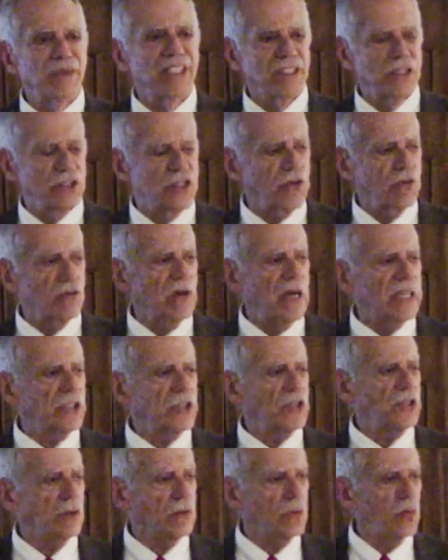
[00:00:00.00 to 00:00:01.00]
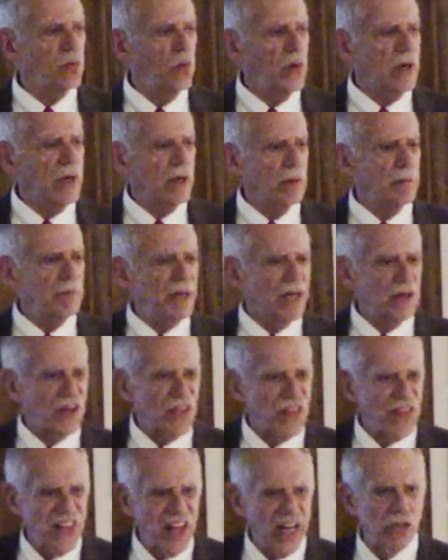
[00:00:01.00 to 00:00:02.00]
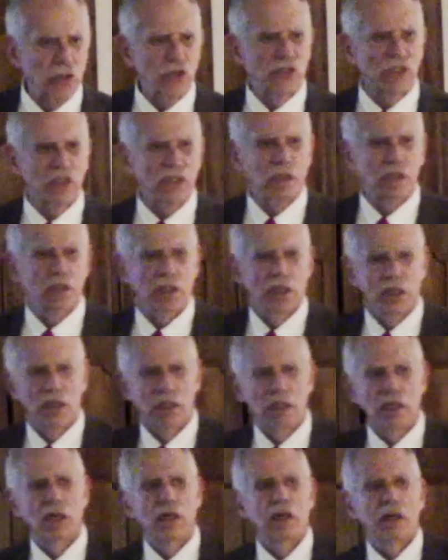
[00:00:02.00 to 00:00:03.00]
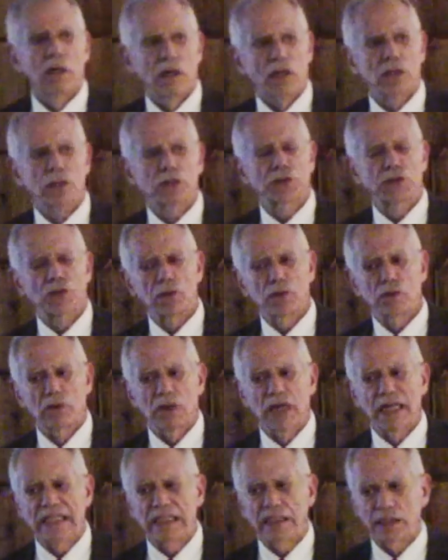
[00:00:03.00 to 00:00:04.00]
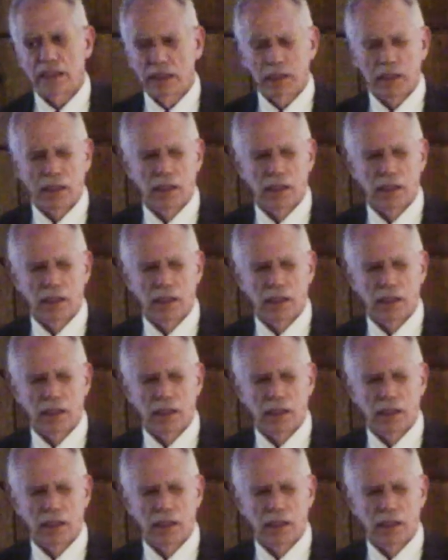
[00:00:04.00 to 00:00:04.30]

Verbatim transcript: insurrection where about a thousand ultra-right